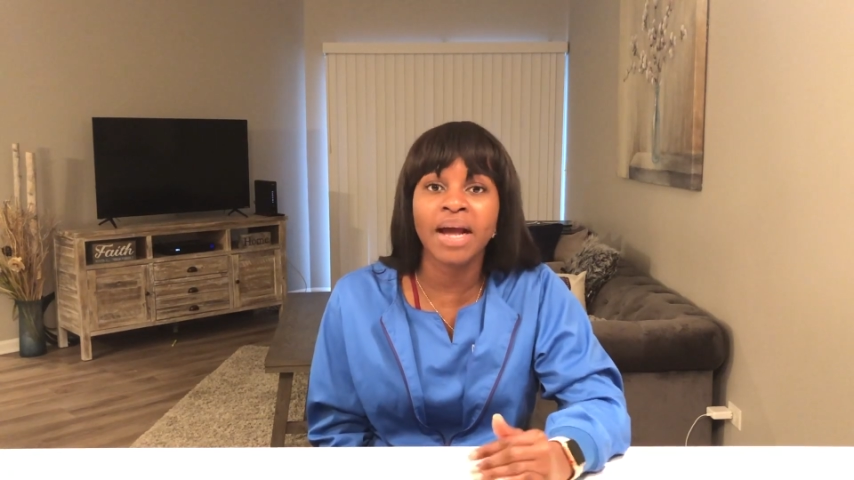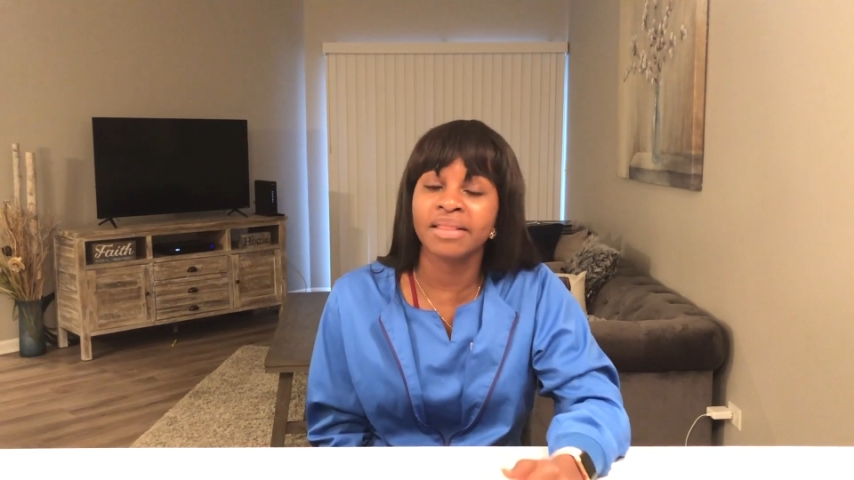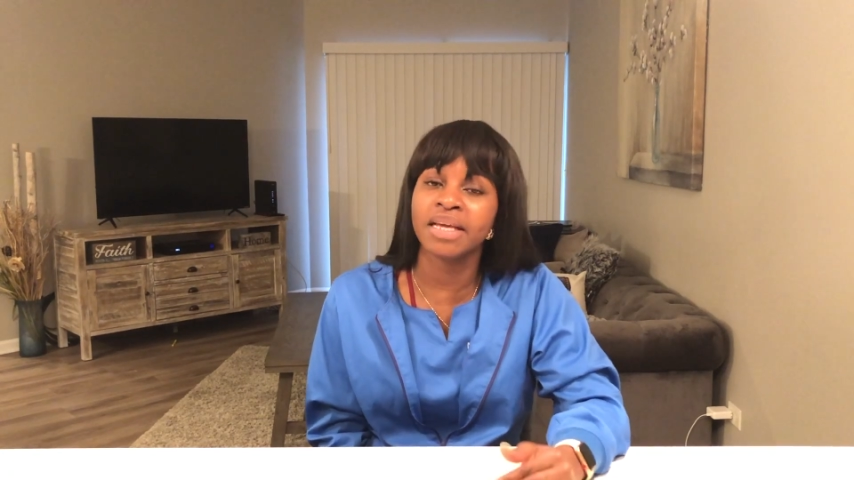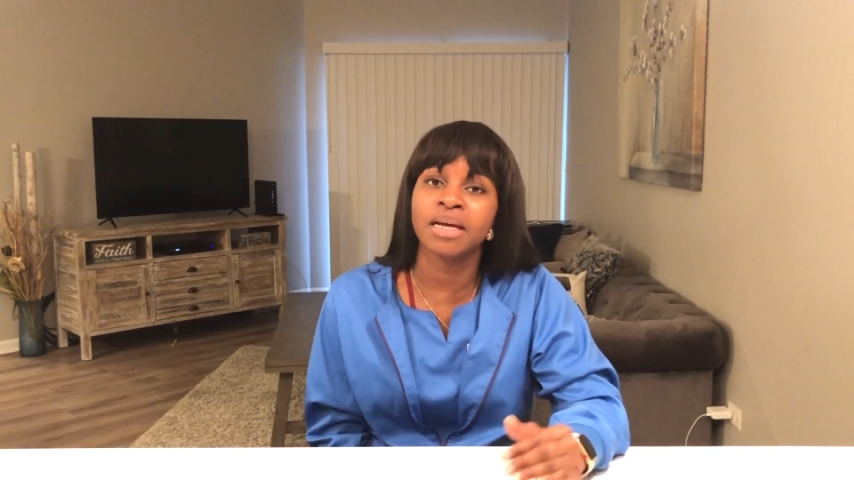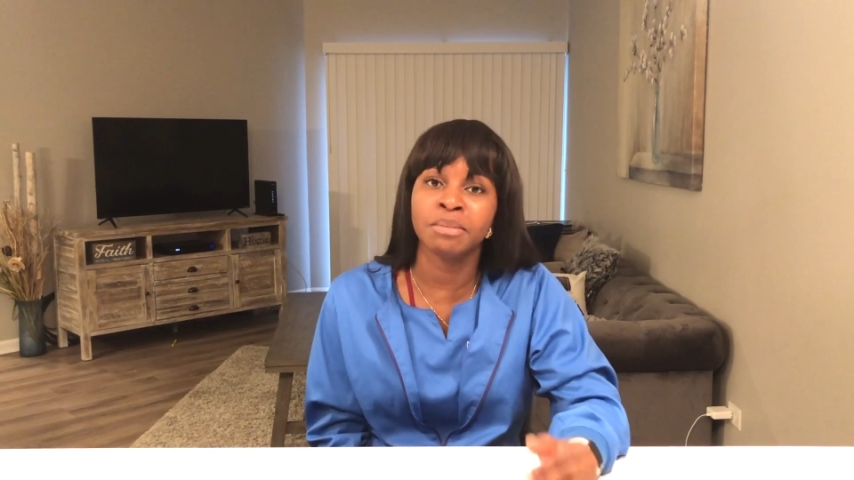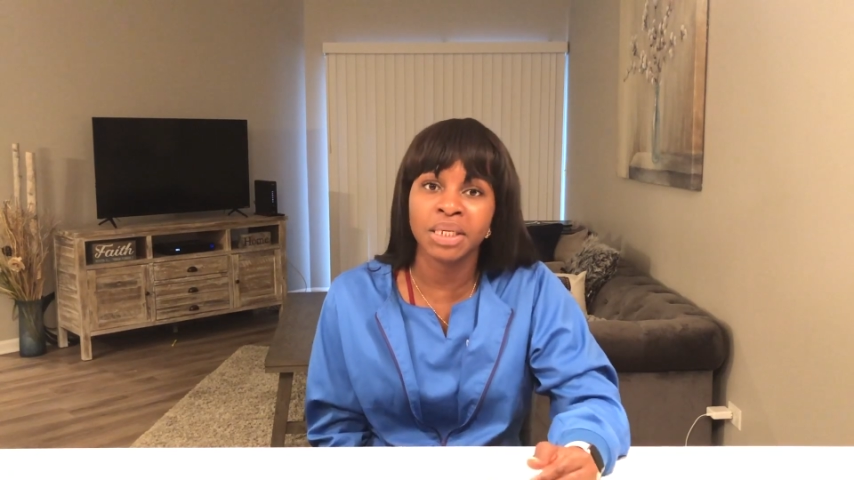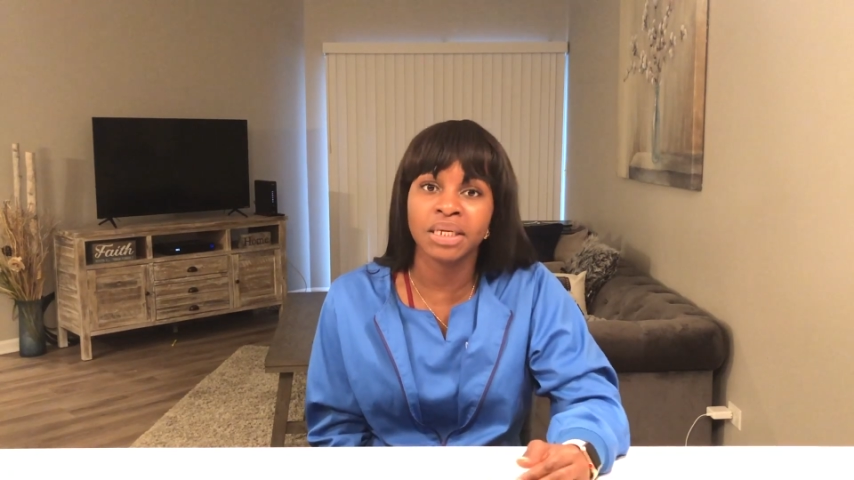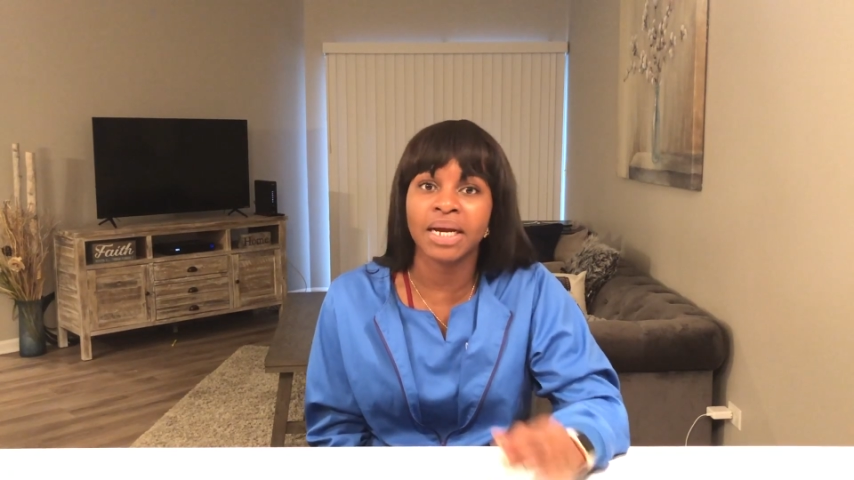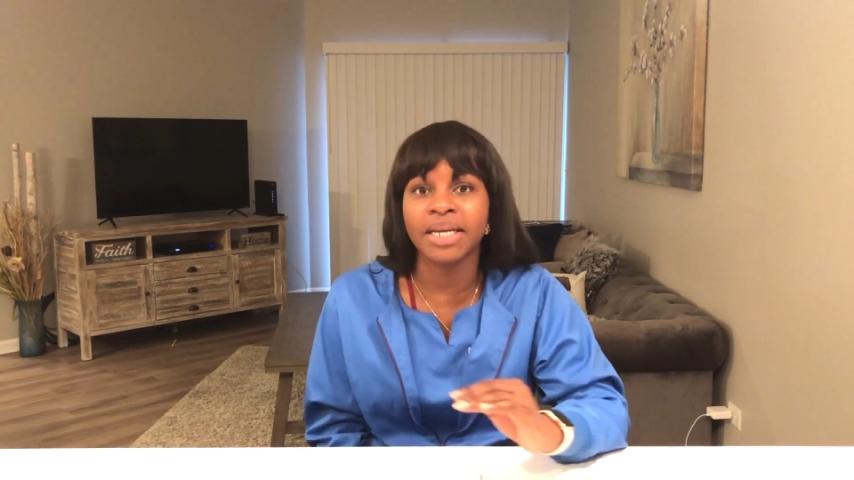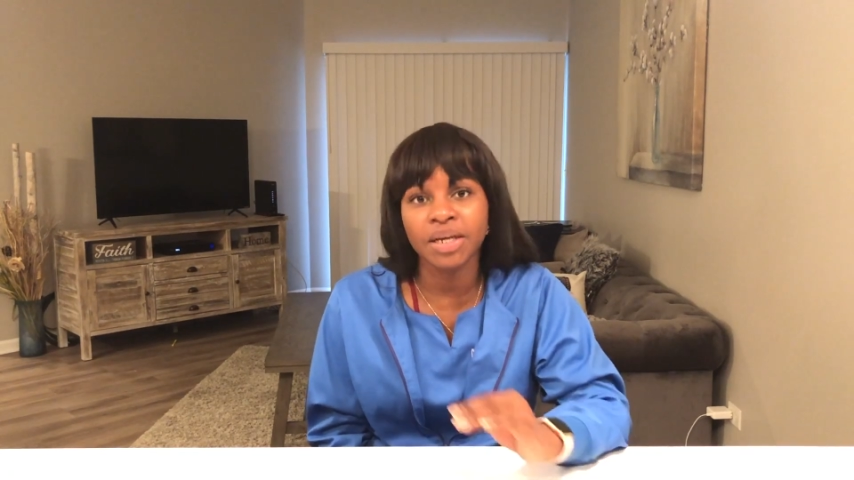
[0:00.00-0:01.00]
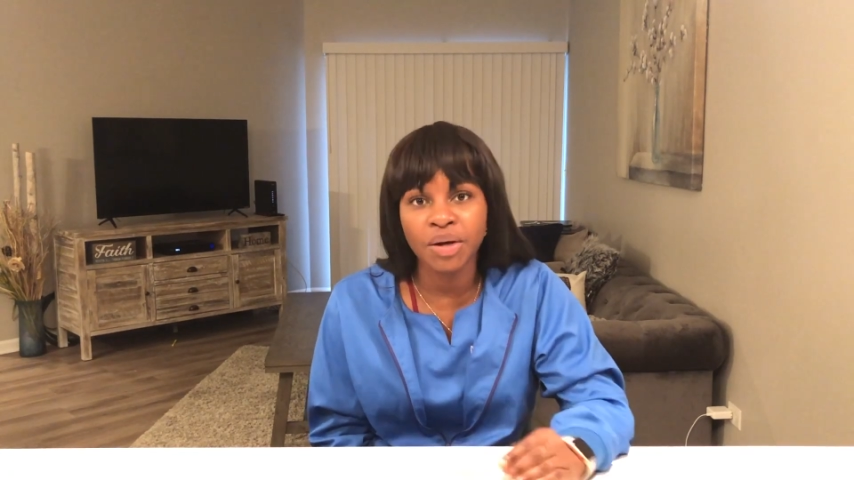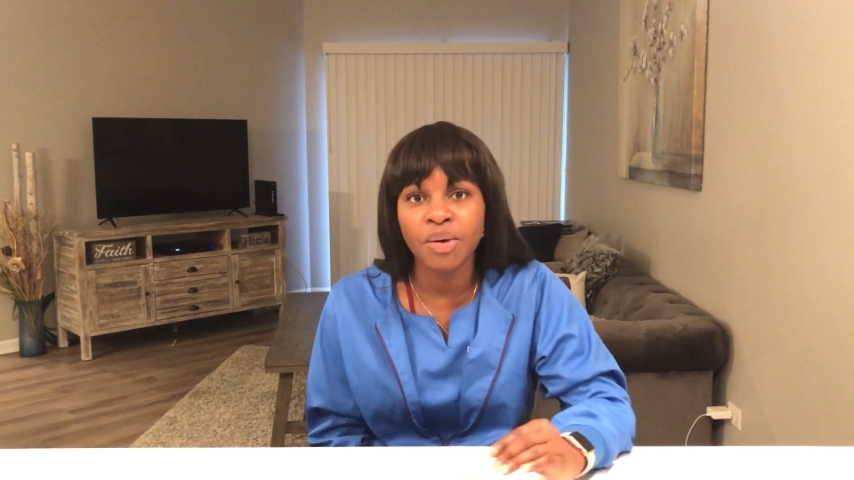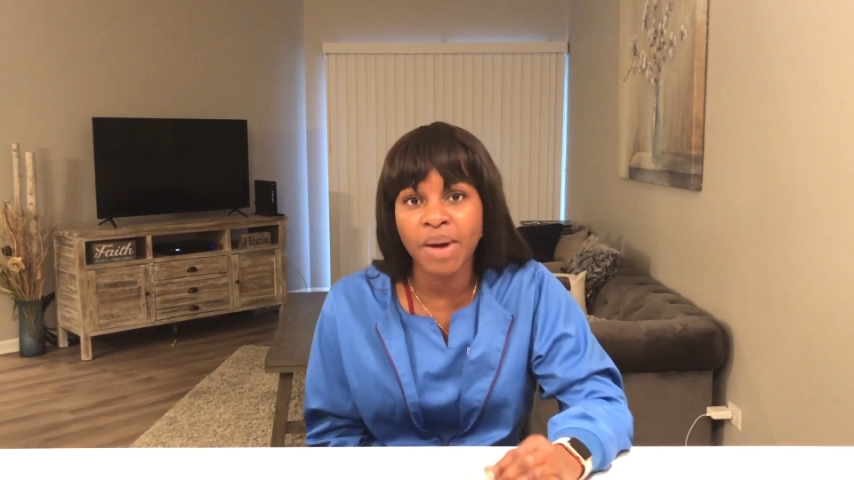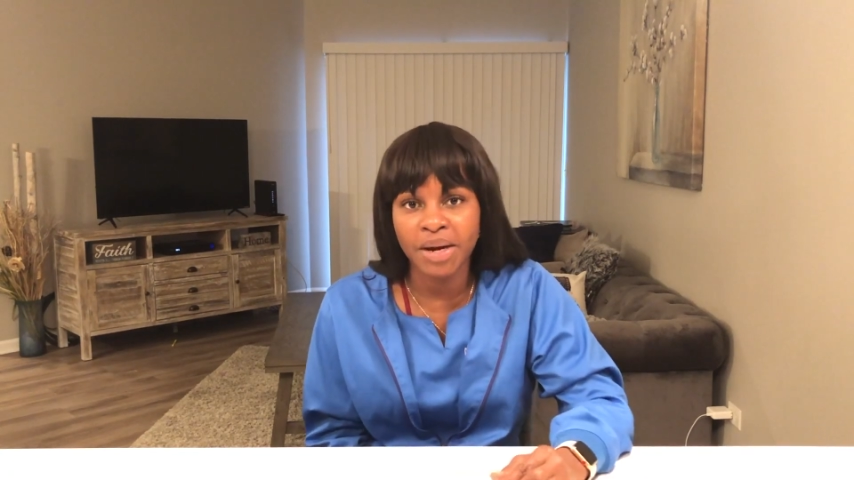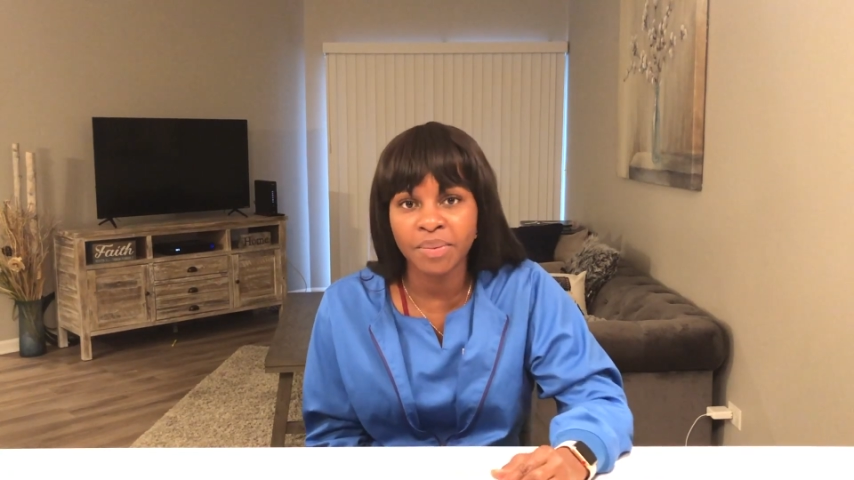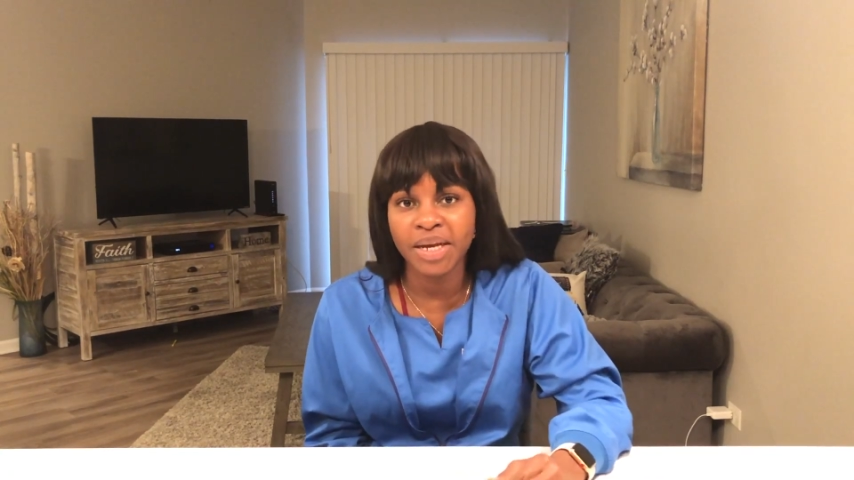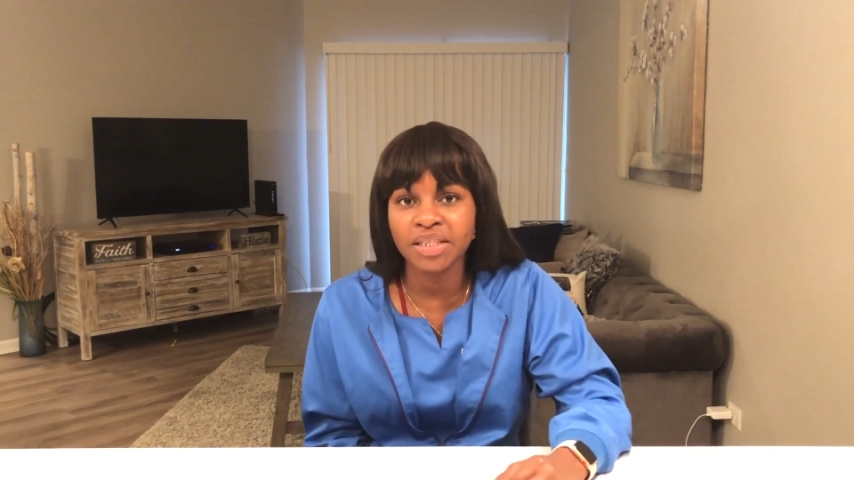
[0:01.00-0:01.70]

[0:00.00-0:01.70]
I think I'm good, I can go right away.